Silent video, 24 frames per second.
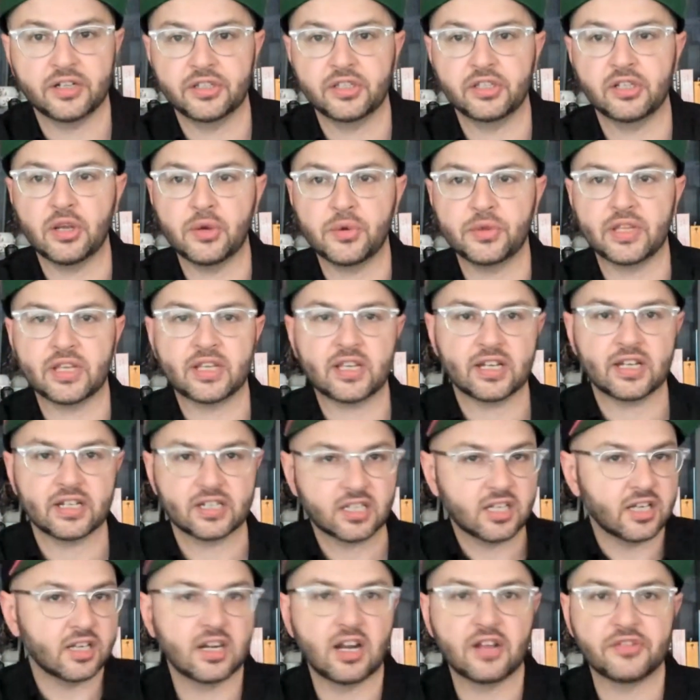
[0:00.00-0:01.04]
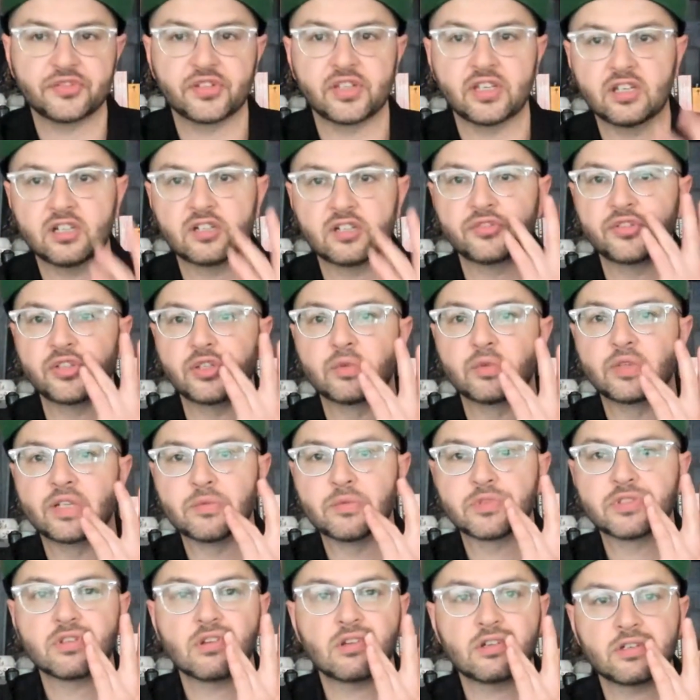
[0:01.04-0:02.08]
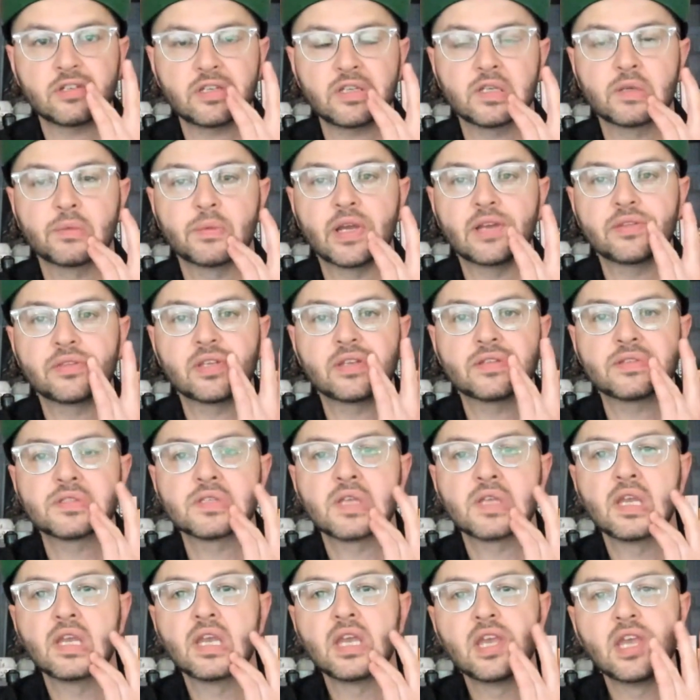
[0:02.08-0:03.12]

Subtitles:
You know, and they kind of cut off the interview when he was talking about this.